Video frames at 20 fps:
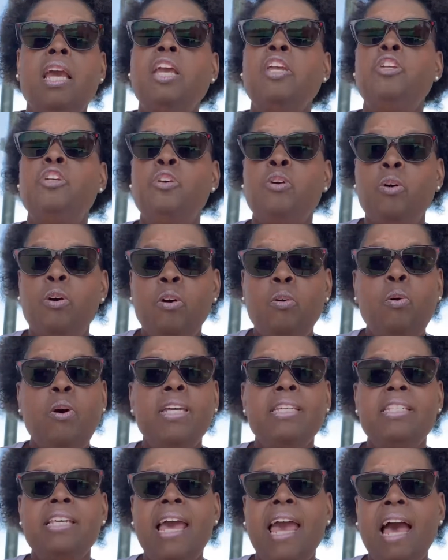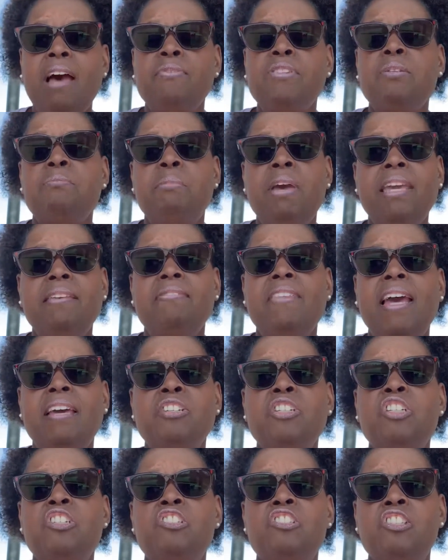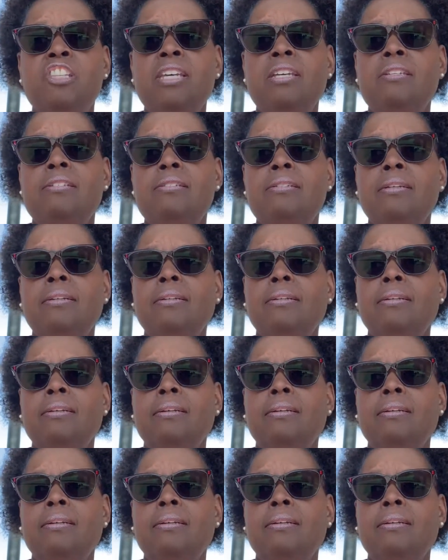You're going to have to make that decision